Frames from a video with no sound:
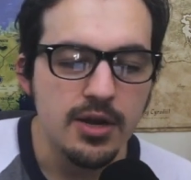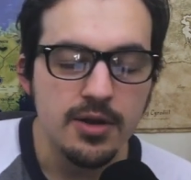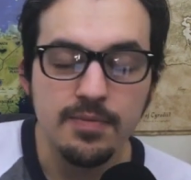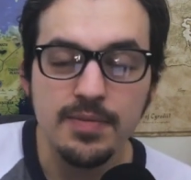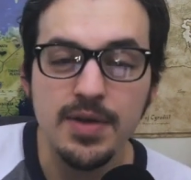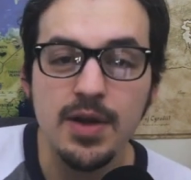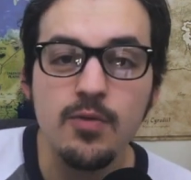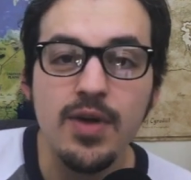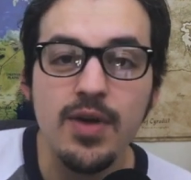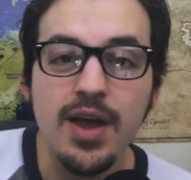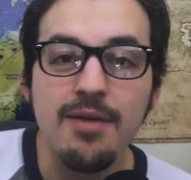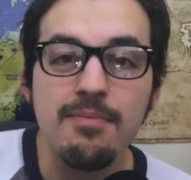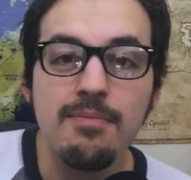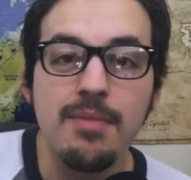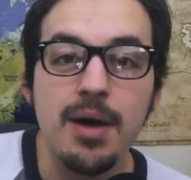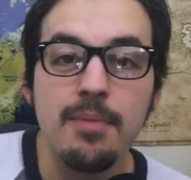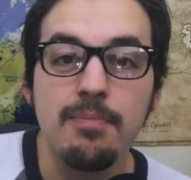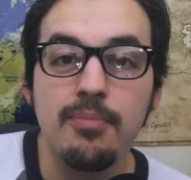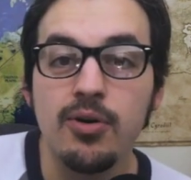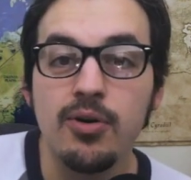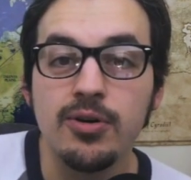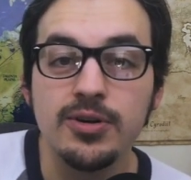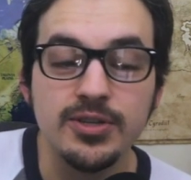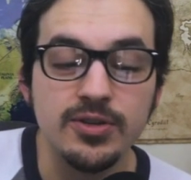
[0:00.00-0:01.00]
Then we have my
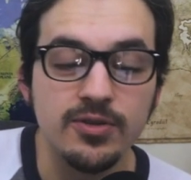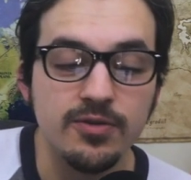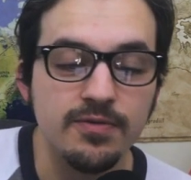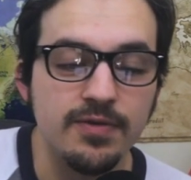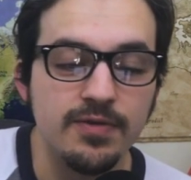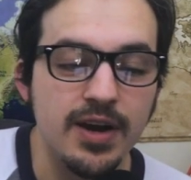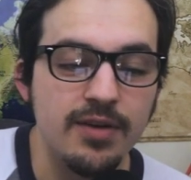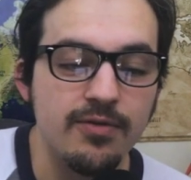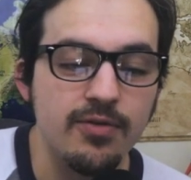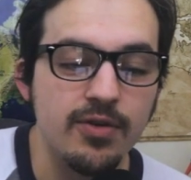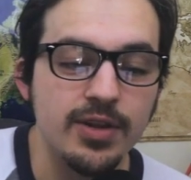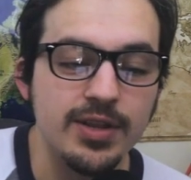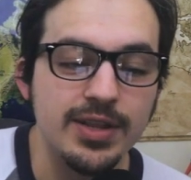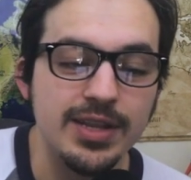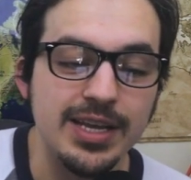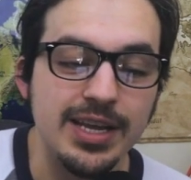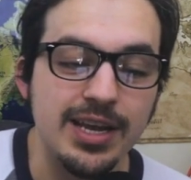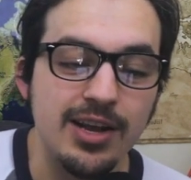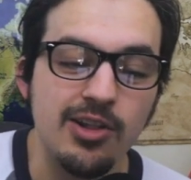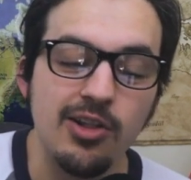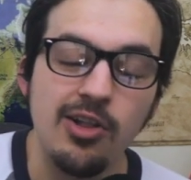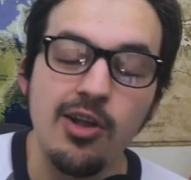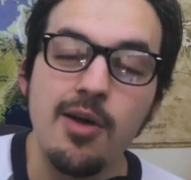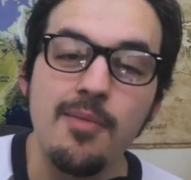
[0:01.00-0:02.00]
personal favorite, the
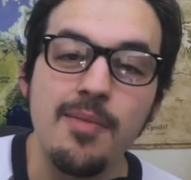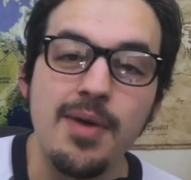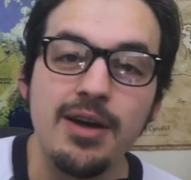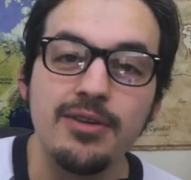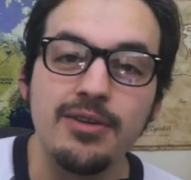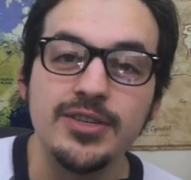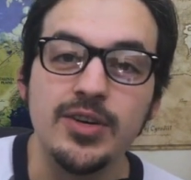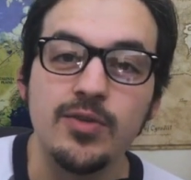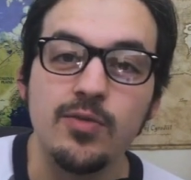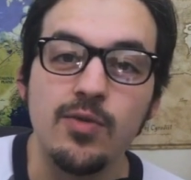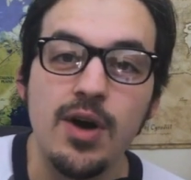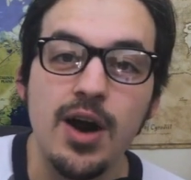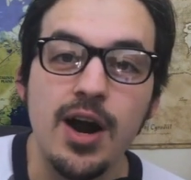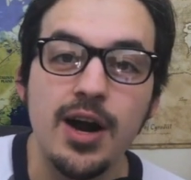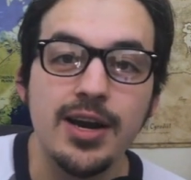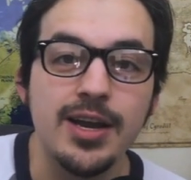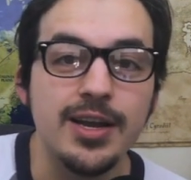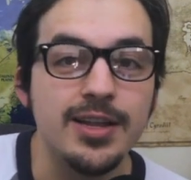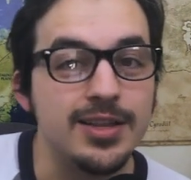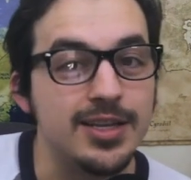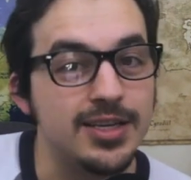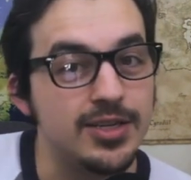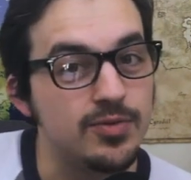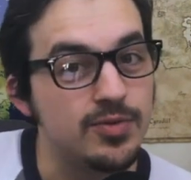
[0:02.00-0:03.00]
claw mounted
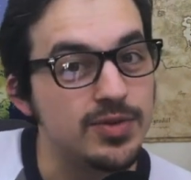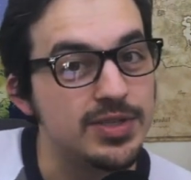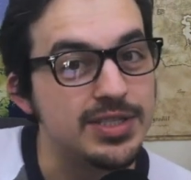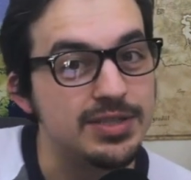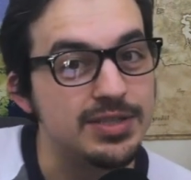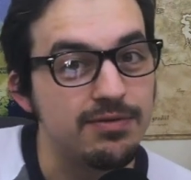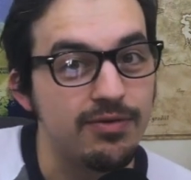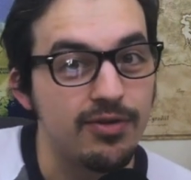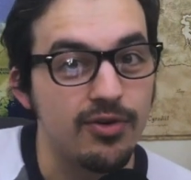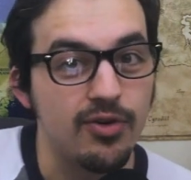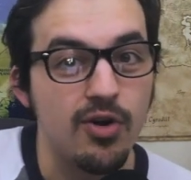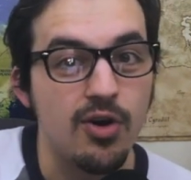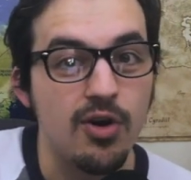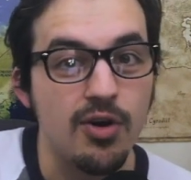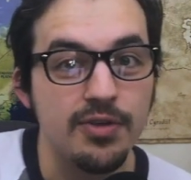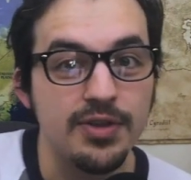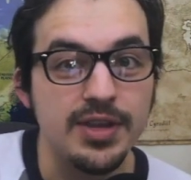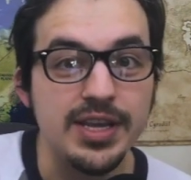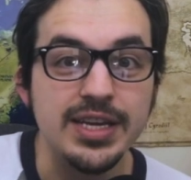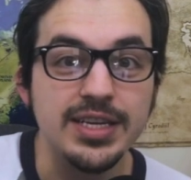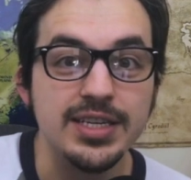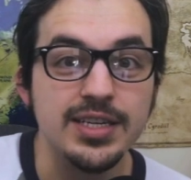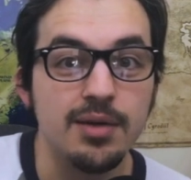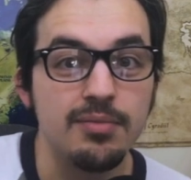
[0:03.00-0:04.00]
rocket. This one's for all
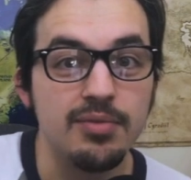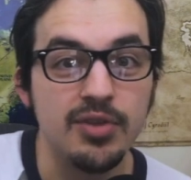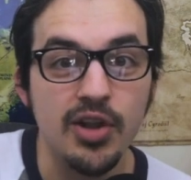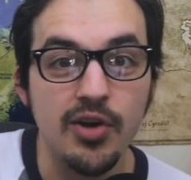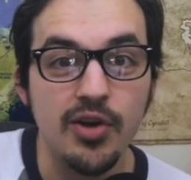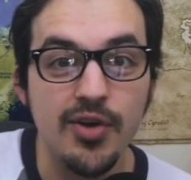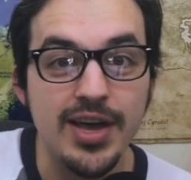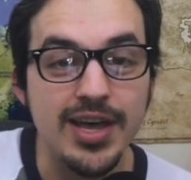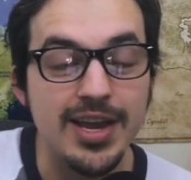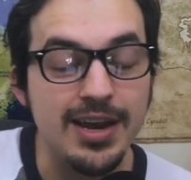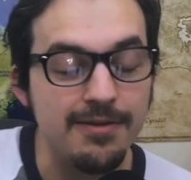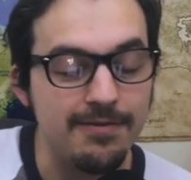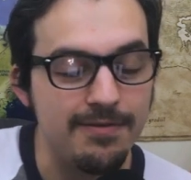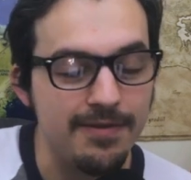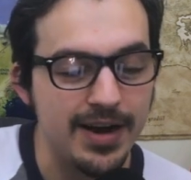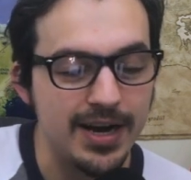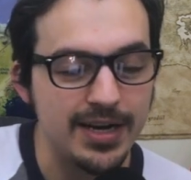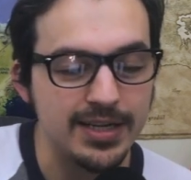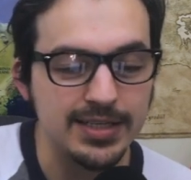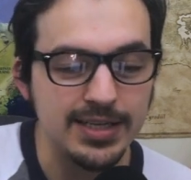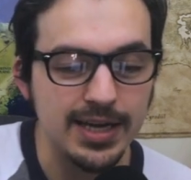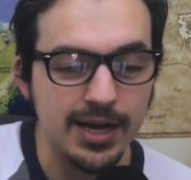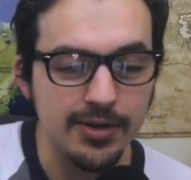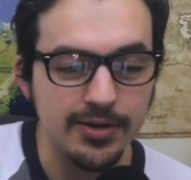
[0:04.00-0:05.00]
the 0080
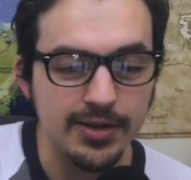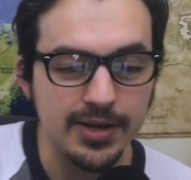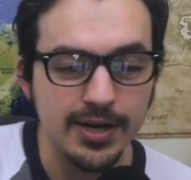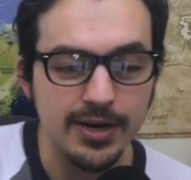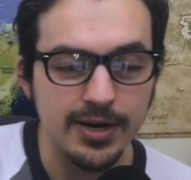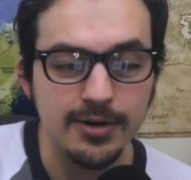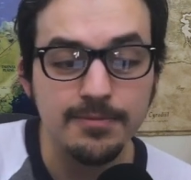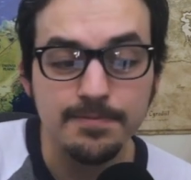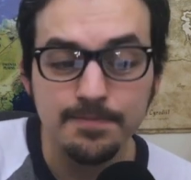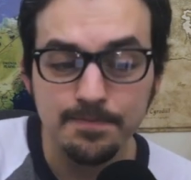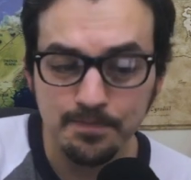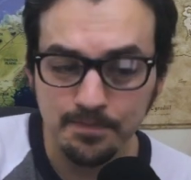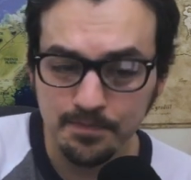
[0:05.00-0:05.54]
fans out there.